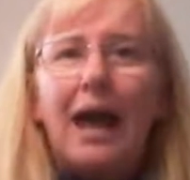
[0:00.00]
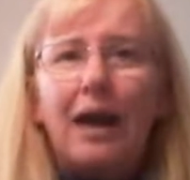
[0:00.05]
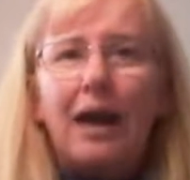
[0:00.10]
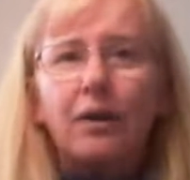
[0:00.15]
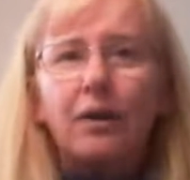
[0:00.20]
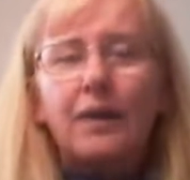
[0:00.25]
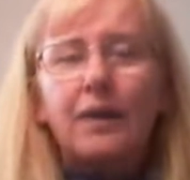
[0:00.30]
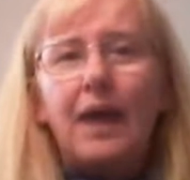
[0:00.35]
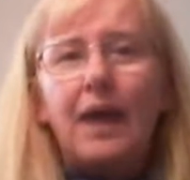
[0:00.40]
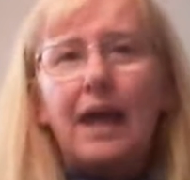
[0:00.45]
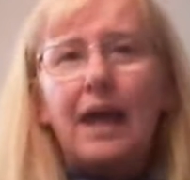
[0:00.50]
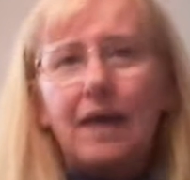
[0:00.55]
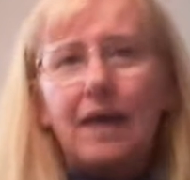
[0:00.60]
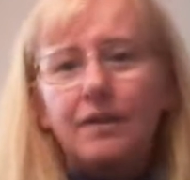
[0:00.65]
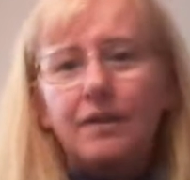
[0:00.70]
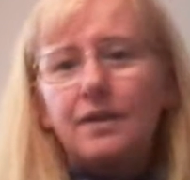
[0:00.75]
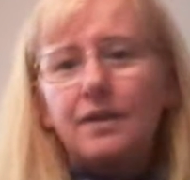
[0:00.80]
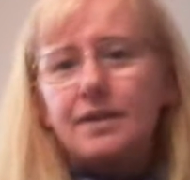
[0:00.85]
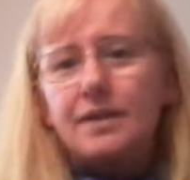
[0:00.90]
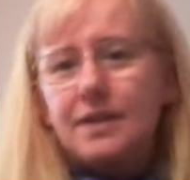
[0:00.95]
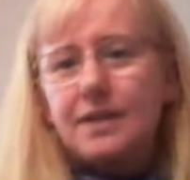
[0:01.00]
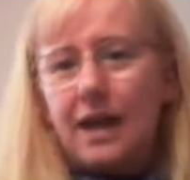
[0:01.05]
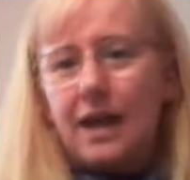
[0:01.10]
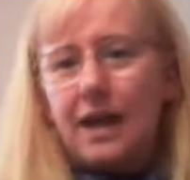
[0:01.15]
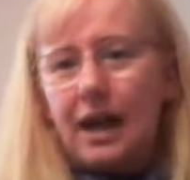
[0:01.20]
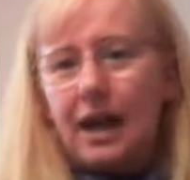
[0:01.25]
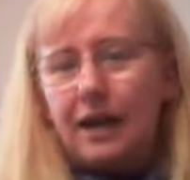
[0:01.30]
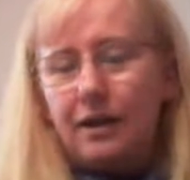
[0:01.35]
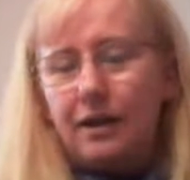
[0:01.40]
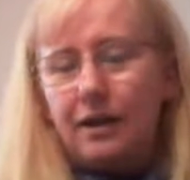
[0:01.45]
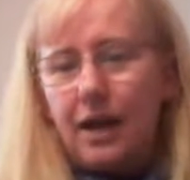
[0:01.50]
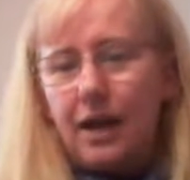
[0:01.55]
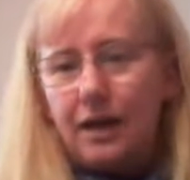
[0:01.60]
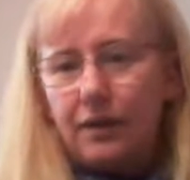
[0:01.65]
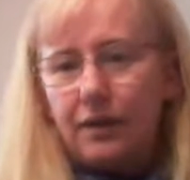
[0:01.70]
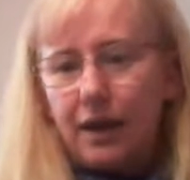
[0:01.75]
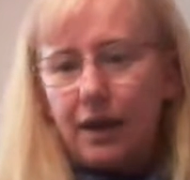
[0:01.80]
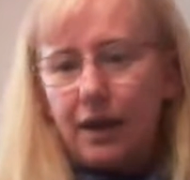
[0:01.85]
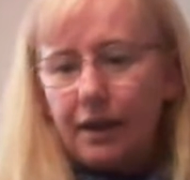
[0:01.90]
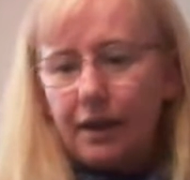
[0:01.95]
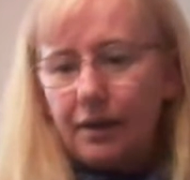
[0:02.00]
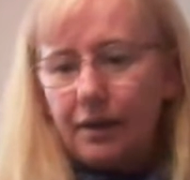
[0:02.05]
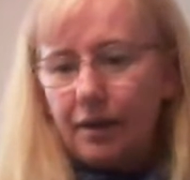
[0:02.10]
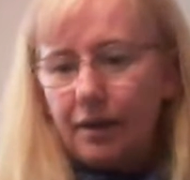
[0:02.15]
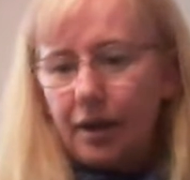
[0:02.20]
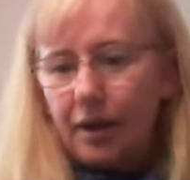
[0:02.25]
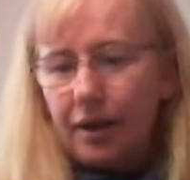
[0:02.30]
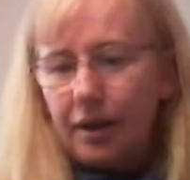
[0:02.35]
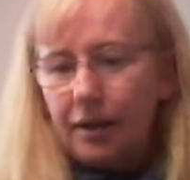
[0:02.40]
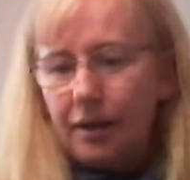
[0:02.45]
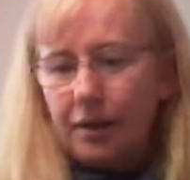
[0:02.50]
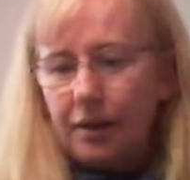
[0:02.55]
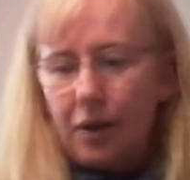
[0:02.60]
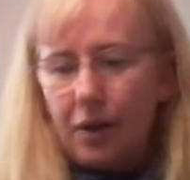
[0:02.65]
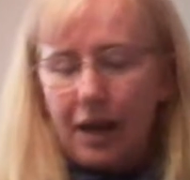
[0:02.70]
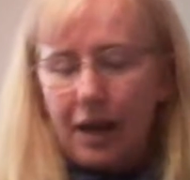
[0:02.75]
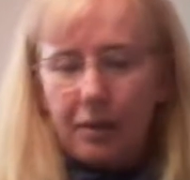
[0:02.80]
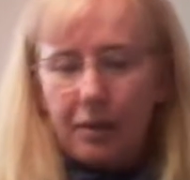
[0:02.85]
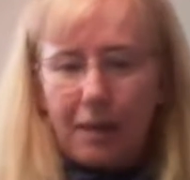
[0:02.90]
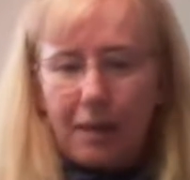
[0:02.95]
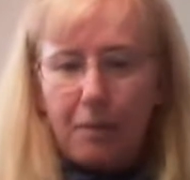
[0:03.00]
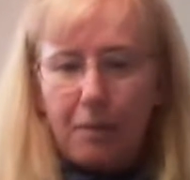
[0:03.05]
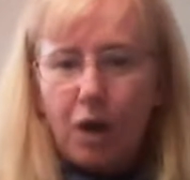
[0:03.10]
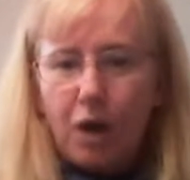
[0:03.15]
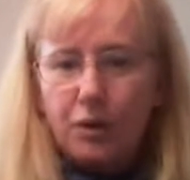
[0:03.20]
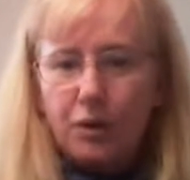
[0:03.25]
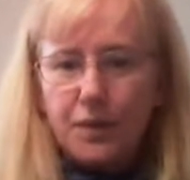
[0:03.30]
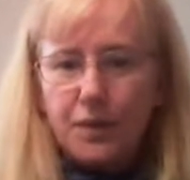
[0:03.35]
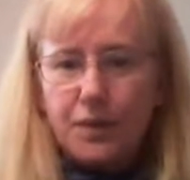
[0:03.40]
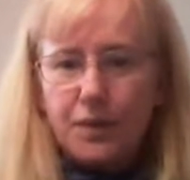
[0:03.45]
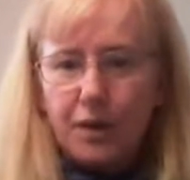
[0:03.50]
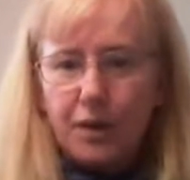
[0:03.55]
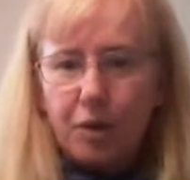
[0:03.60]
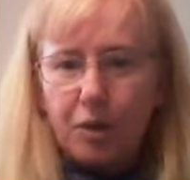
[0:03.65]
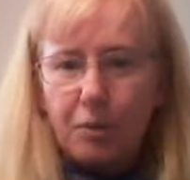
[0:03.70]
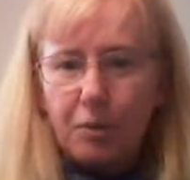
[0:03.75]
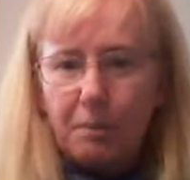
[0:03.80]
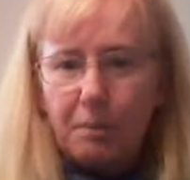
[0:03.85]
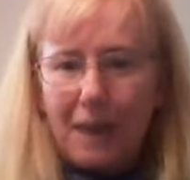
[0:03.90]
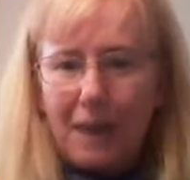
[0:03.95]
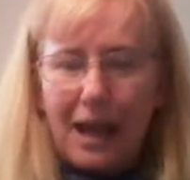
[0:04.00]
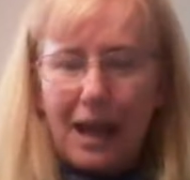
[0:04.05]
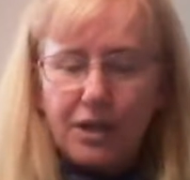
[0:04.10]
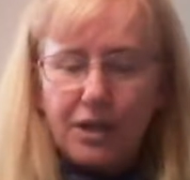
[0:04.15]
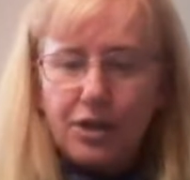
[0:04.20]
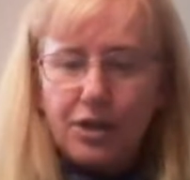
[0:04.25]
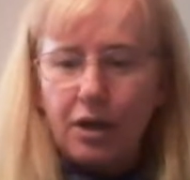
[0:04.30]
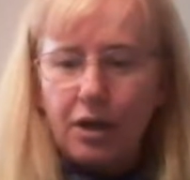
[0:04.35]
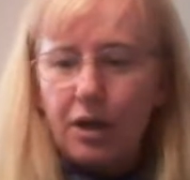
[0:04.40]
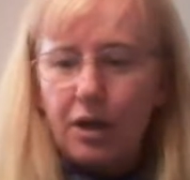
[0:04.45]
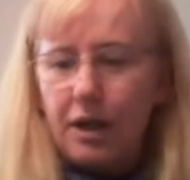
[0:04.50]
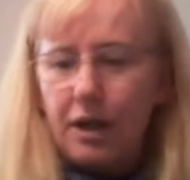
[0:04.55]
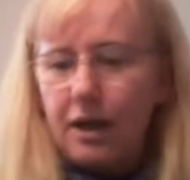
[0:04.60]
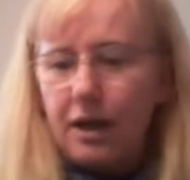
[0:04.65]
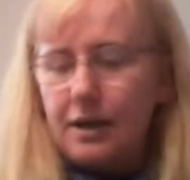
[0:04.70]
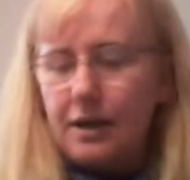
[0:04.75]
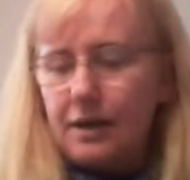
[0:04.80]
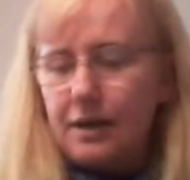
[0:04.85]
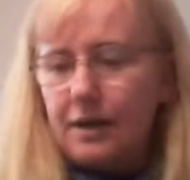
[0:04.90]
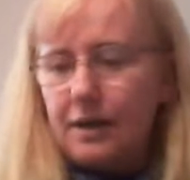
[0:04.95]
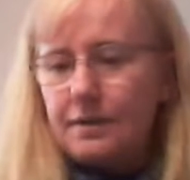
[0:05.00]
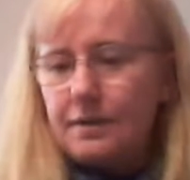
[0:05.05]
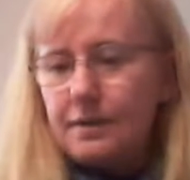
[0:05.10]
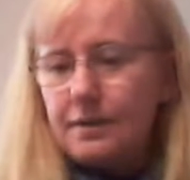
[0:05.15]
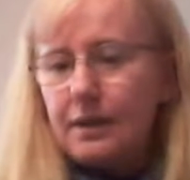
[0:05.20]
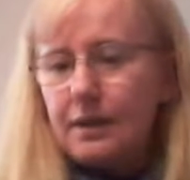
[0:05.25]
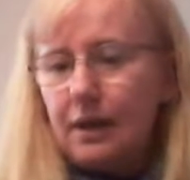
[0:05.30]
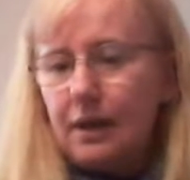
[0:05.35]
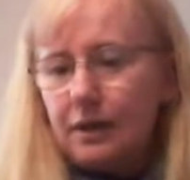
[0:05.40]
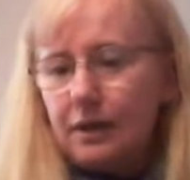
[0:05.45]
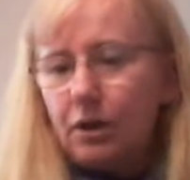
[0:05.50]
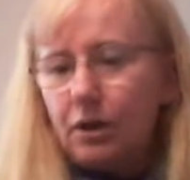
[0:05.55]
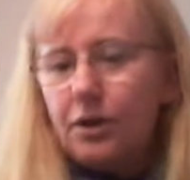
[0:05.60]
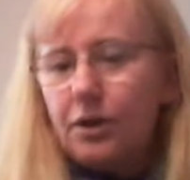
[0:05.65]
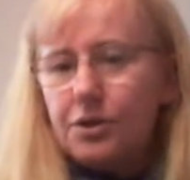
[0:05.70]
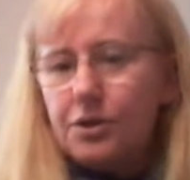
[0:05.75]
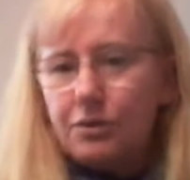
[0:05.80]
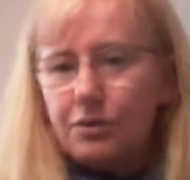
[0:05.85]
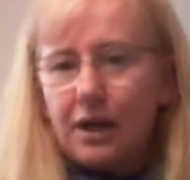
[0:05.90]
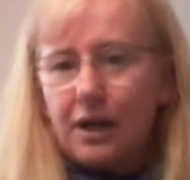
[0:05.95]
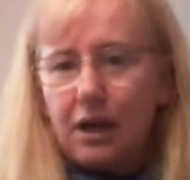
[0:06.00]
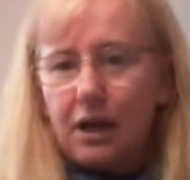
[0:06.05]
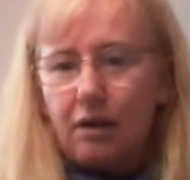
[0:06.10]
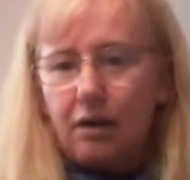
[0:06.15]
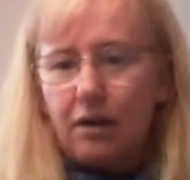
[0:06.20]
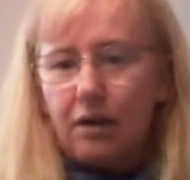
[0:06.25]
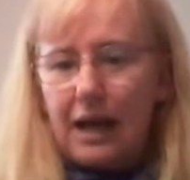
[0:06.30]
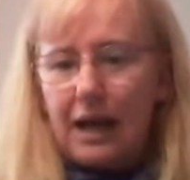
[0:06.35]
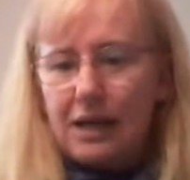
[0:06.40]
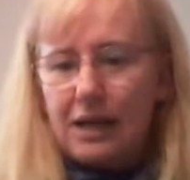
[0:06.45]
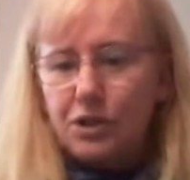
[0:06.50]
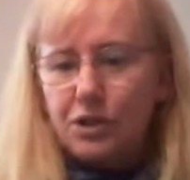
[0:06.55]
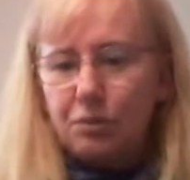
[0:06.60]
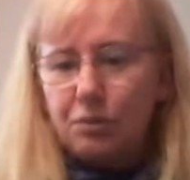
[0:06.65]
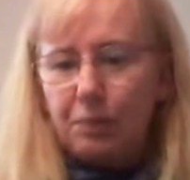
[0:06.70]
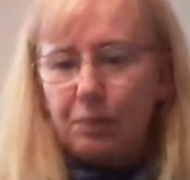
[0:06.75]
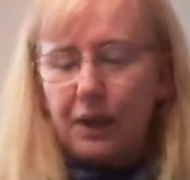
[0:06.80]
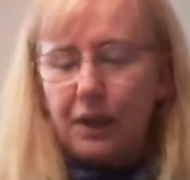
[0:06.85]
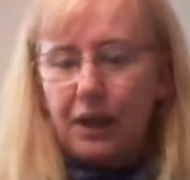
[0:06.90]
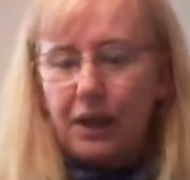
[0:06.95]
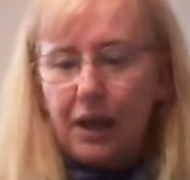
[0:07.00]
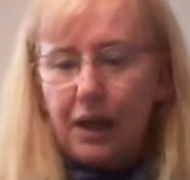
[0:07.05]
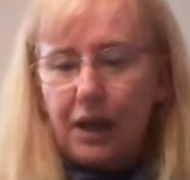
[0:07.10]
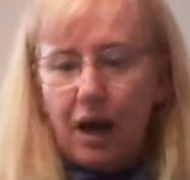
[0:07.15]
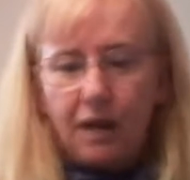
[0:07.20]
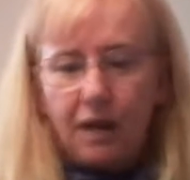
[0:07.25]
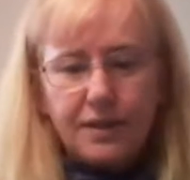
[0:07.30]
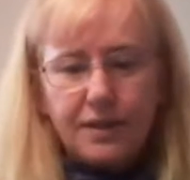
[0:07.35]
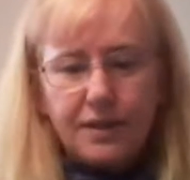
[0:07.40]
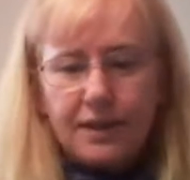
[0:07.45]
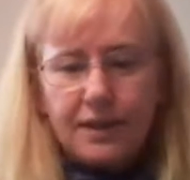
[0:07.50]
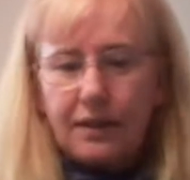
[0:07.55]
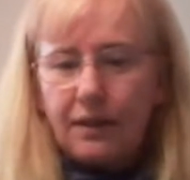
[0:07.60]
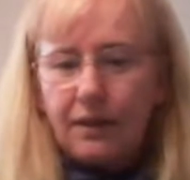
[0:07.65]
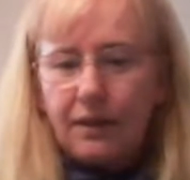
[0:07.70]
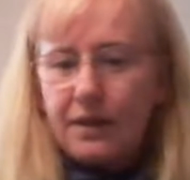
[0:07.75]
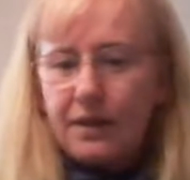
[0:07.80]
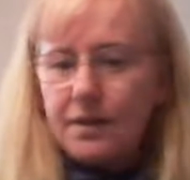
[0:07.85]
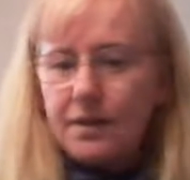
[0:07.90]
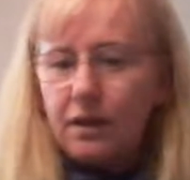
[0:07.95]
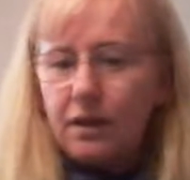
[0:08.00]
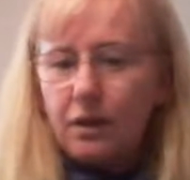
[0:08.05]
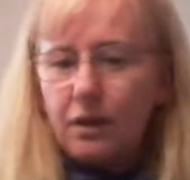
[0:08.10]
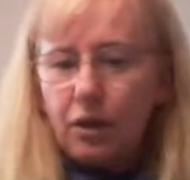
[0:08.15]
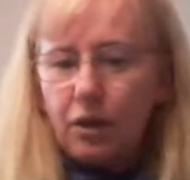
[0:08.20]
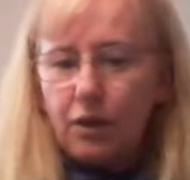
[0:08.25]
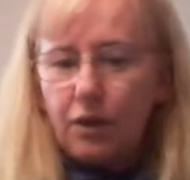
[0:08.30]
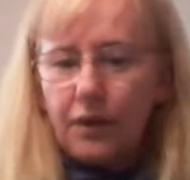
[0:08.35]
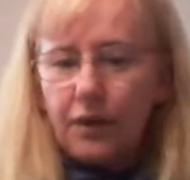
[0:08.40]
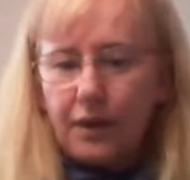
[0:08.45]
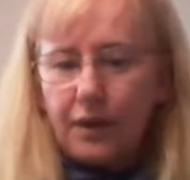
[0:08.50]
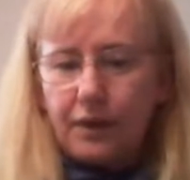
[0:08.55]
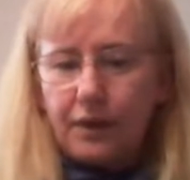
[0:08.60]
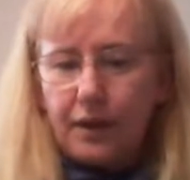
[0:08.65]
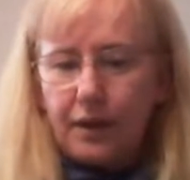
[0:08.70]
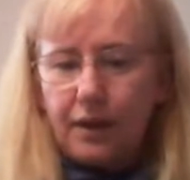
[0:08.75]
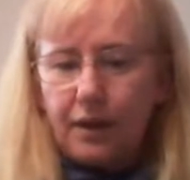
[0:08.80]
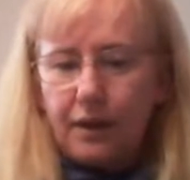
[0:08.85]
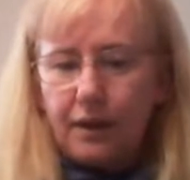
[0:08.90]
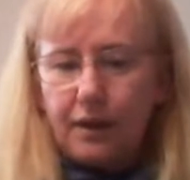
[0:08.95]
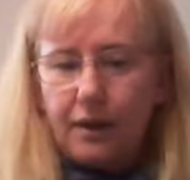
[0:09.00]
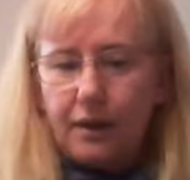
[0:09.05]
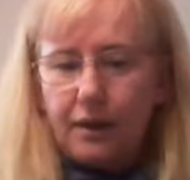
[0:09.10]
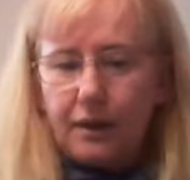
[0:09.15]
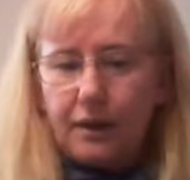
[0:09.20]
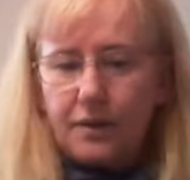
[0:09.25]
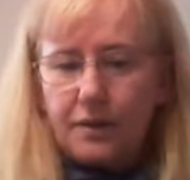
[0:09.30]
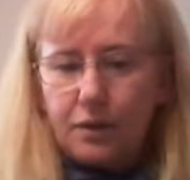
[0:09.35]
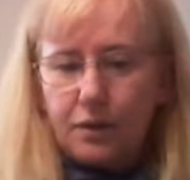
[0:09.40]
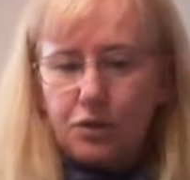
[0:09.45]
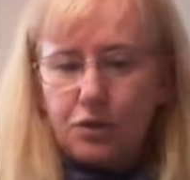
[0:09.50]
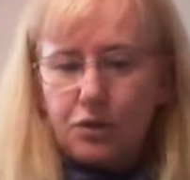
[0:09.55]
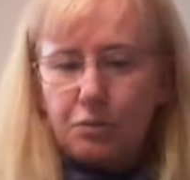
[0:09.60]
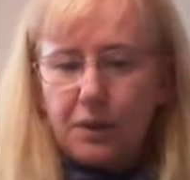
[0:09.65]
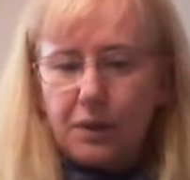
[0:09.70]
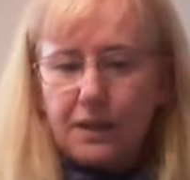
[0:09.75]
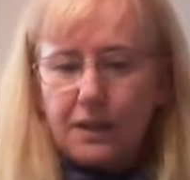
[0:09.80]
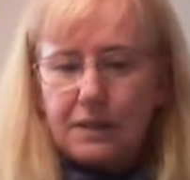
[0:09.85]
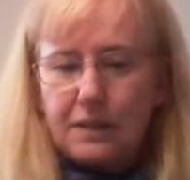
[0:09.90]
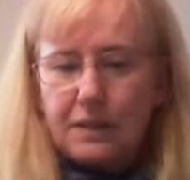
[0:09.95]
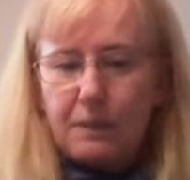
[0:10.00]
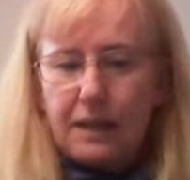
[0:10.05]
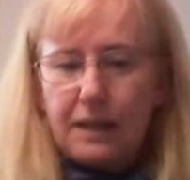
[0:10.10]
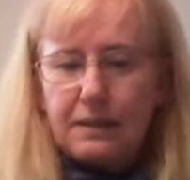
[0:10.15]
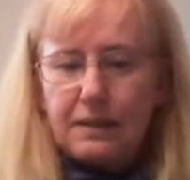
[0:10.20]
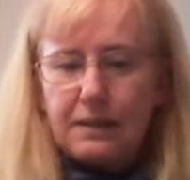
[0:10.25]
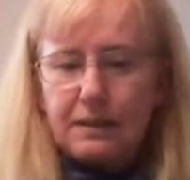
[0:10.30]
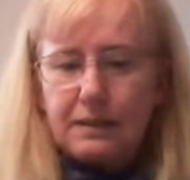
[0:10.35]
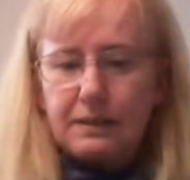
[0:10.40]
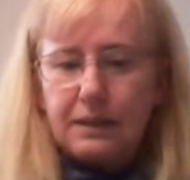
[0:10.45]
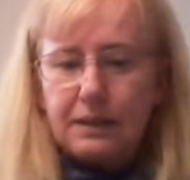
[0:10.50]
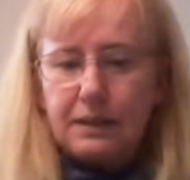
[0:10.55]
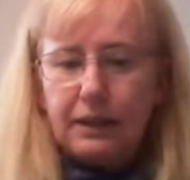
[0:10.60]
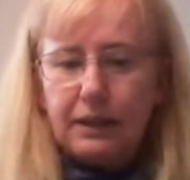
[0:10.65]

do they evidence that? How do they might use an open badge is not a direct correlation, but I see that there's a lot that the social media spaces,